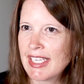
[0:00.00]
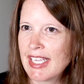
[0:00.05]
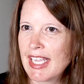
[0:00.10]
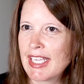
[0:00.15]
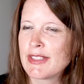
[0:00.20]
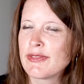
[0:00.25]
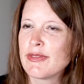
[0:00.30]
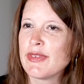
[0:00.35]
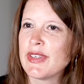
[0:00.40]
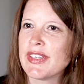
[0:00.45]

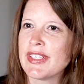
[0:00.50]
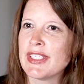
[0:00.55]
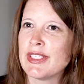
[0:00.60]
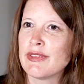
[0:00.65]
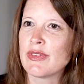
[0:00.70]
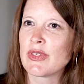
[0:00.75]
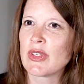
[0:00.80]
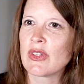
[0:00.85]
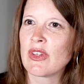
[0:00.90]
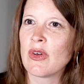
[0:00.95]
it's very
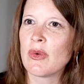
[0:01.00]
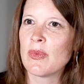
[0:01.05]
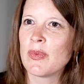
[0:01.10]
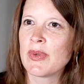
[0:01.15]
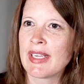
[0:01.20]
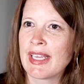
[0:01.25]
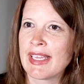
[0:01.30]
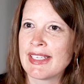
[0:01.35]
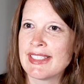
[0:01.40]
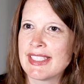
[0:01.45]
difficult
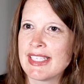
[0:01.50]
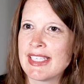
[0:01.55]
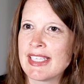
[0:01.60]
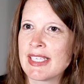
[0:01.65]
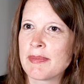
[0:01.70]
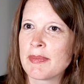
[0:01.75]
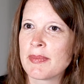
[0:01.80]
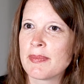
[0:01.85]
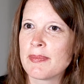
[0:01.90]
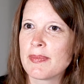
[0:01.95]
when I see
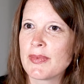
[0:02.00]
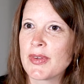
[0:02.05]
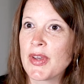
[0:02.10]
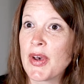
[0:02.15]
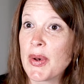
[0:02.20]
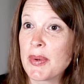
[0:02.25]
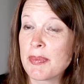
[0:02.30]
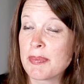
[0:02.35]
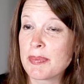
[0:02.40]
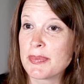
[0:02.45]
them
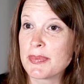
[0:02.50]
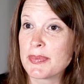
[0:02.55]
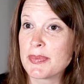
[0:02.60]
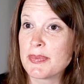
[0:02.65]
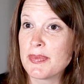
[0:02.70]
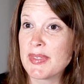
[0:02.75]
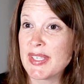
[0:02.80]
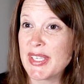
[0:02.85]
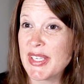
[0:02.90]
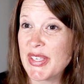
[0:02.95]
come
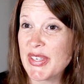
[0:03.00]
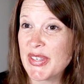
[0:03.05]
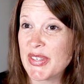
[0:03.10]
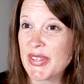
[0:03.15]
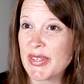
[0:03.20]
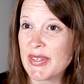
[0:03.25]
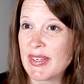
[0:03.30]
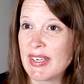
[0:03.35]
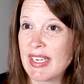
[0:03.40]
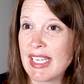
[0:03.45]

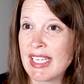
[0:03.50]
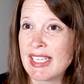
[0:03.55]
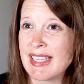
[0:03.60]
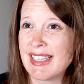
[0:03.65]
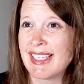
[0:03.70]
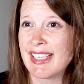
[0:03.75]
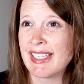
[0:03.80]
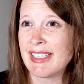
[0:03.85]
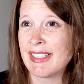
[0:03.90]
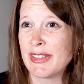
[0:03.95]
here
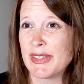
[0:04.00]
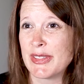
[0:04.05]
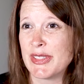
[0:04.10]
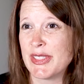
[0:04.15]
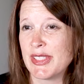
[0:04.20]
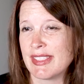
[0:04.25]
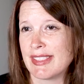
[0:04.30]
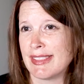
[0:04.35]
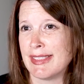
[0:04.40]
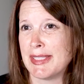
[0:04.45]
and then they're
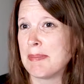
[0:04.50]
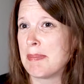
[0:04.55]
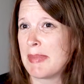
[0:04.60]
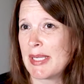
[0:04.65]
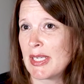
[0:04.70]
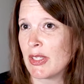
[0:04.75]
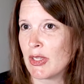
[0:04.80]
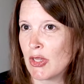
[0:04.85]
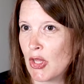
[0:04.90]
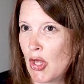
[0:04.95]
just
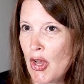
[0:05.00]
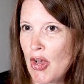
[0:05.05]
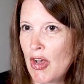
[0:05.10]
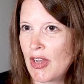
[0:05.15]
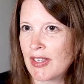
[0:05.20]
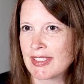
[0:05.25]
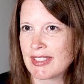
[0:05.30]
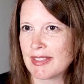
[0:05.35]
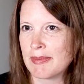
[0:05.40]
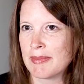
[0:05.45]
limping
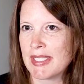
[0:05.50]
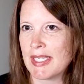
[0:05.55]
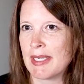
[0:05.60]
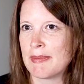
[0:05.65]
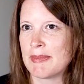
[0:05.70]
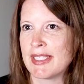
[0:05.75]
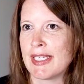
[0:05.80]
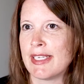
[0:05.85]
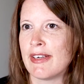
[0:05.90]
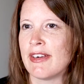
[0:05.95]
along.
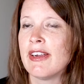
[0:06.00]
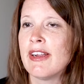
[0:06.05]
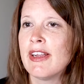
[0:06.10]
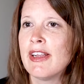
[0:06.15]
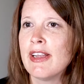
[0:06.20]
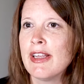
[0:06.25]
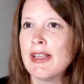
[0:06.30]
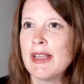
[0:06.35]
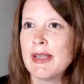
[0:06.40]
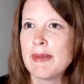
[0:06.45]
Sometimes they are
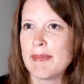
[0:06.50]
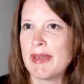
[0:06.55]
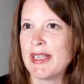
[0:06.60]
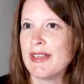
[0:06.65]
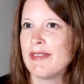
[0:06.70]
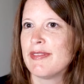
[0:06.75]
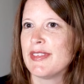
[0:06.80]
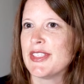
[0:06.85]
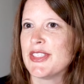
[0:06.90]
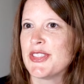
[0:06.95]

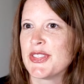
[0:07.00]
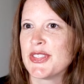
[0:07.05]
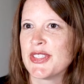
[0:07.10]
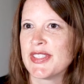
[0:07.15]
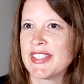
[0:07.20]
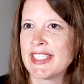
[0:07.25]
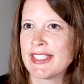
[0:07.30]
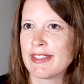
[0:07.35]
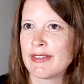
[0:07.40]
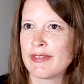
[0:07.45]

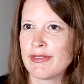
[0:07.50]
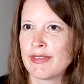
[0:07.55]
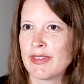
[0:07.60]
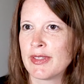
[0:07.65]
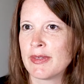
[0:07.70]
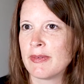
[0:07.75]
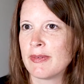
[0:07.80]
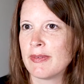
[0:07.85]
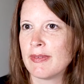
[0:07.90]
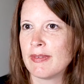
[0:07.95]
beneficiaries of
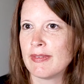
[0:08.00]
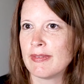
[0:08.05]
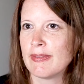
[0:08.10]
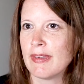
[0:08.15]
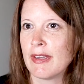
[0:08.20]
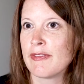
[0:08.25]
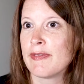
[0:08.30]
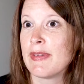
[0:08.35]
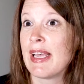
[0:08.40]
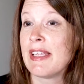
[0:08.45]

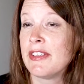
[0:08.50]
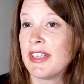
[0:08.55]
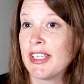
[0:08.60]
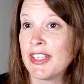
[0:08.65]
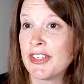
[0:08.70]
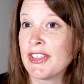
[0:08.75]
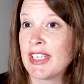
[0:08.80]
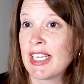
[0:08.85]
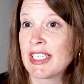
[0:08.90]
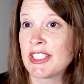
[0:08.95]
an
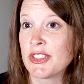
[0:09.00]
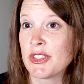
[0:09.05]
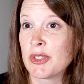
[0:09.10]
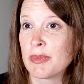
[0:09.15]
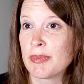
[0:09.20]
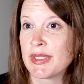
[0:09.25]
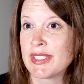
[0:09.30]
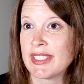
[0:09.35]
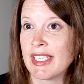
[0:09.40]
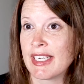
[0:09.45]
international
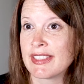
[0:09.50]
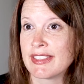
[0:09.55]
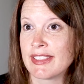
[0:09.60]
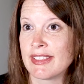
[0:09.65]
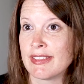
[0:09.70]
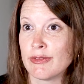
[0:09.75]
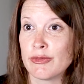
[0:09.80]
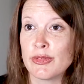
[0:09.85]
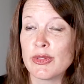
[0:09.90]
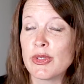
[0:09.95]

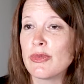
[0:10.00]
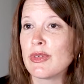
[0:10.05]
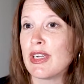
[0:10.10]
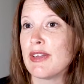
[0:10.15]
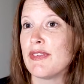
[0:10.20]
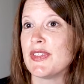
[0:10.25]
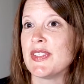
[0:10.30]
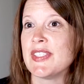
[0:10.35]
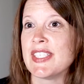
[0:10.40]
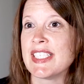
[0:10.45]
protection, full
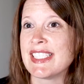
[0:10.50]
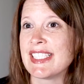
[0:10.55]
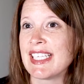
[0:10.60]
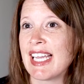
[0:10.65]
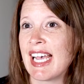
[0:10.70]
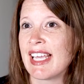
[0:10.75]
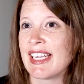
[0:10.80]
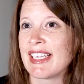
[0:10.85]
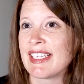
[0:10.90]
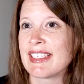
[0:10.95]
refugee
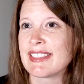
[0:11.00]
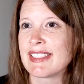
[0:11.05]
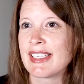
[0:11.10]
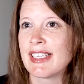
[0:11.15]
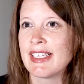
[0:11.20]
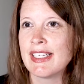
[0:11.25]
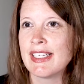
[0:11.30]
status,